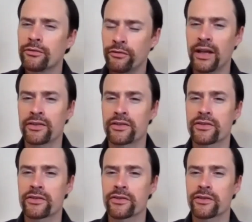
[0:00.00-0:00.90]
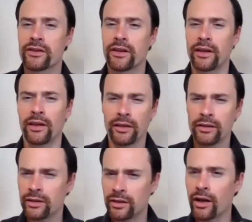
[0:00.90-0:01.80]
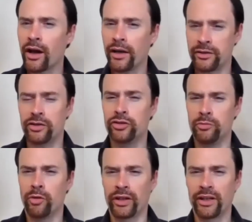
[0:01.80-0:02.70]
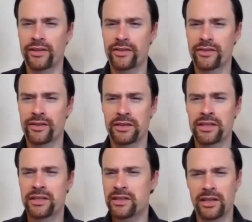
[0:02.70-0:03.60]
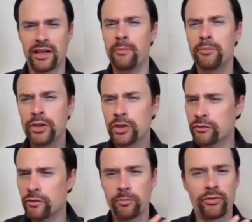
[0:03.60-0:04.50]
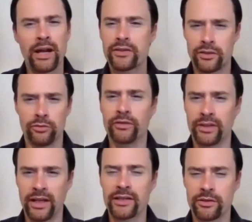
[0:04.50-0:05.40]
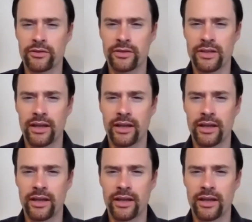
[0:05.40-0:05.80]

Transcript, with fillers: Fludd's uh, yeah. Guide to Mnemonics. This is a, a beautiful practical Renaissance